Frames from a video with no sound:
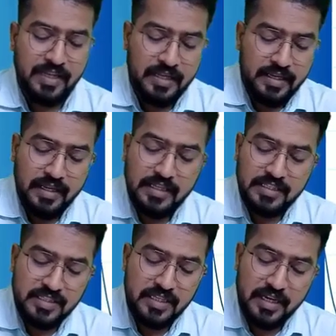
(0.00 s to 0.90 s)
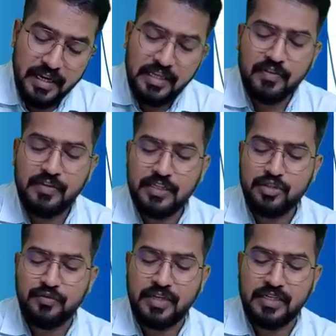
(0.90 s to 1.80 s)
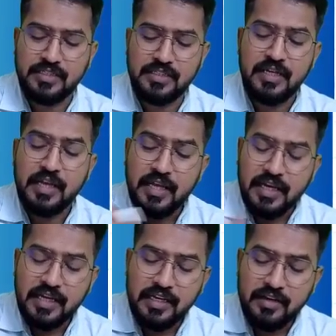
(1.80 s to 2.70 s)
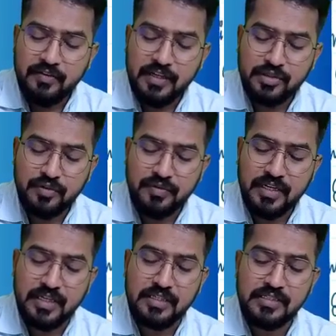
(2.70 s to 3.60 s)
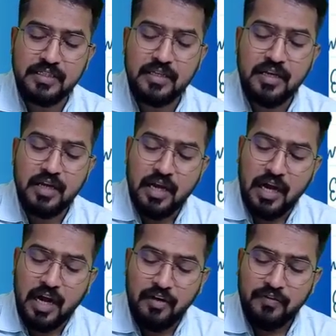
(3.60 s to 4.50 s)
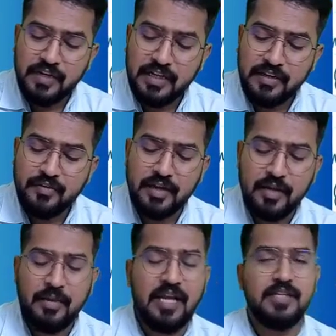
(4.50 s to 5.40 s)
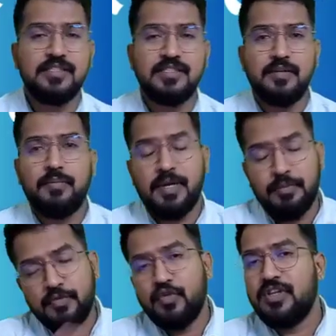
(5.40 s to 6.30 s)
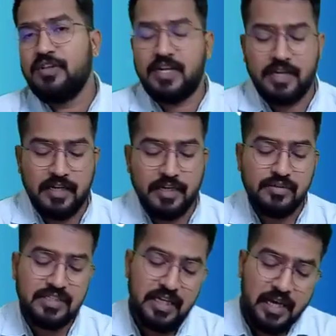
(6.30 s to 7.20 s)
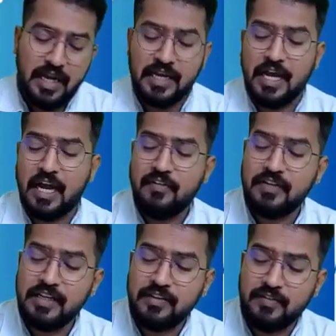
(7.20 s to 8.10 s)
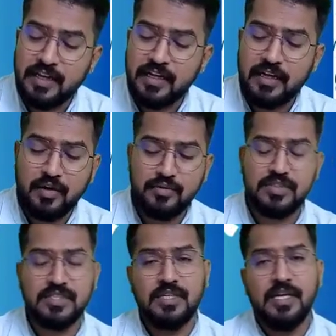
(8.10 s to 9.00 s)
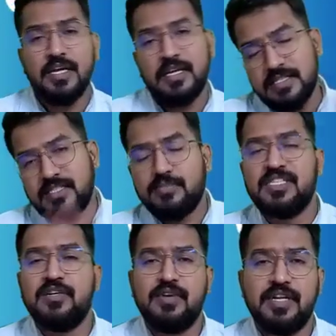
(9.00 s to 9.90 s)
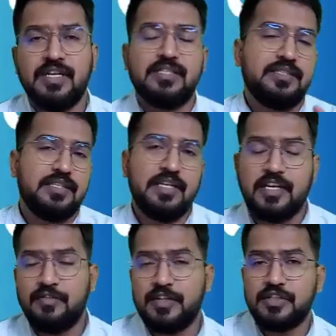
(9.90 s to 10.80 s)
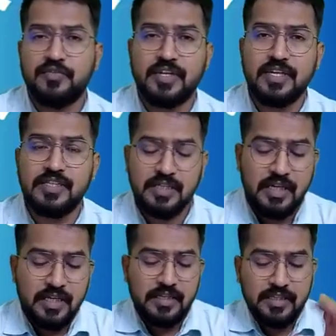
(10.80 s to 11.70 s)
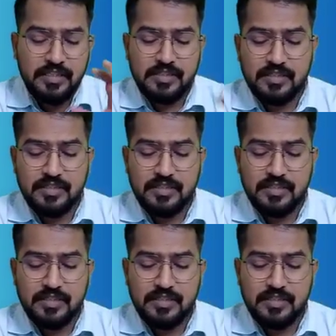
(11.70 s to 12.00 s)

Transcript: Next, rectification of errors. Rectification of errors after the trial balance but before the final accounts, and after the final accounts in subsequent years, the rectification of errors. These